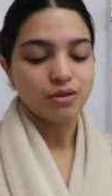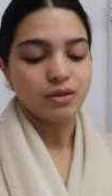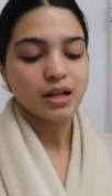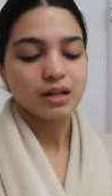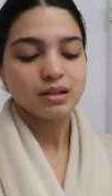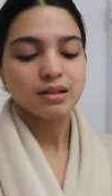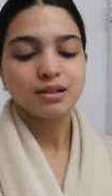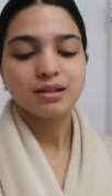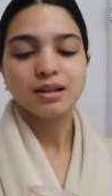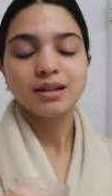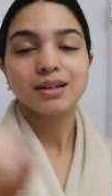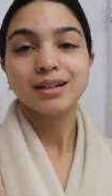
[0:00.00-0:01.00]

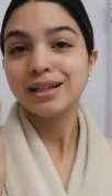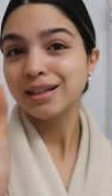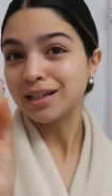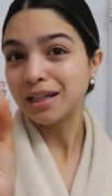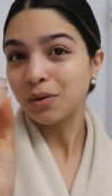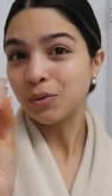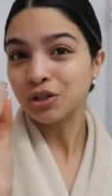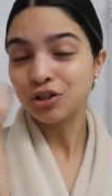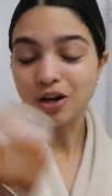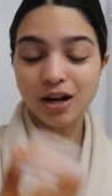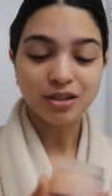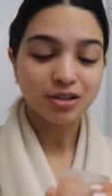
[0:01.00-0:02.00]
Next, Clinique
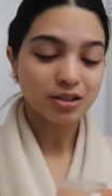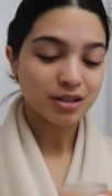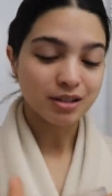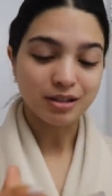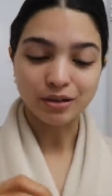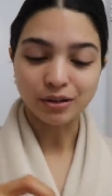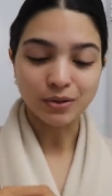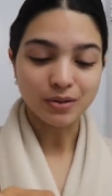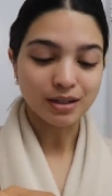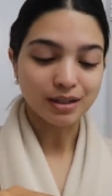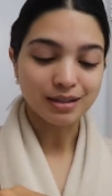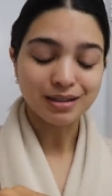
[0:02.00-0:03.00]
Moisturizer. Still
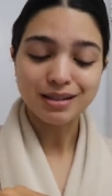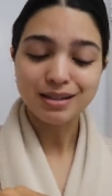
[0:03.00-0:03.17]
using it.